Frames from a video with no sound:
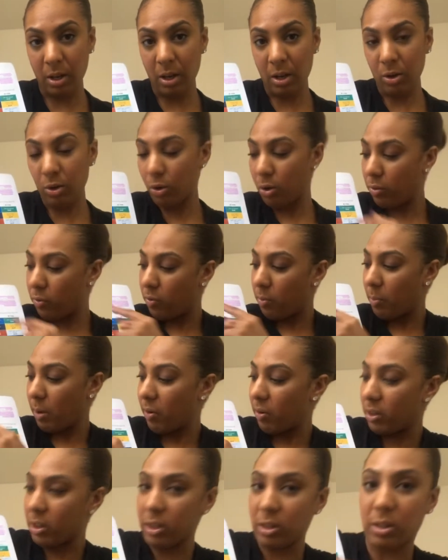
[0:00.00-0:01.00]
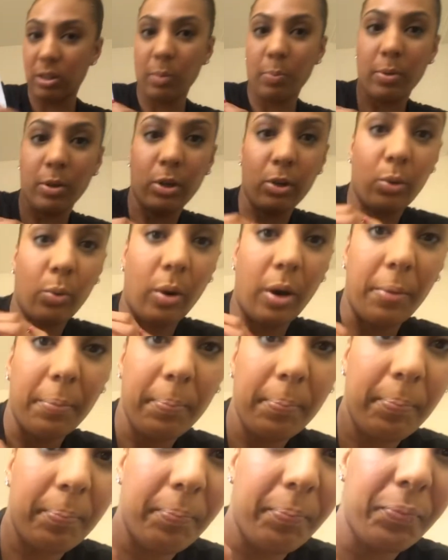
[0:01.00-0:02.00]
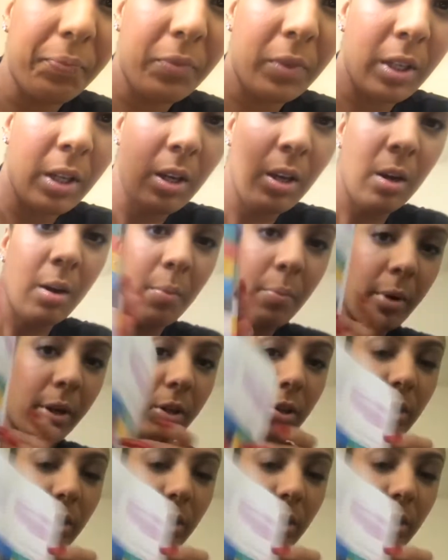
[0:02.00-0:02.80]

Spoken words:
North America's the blue one. But you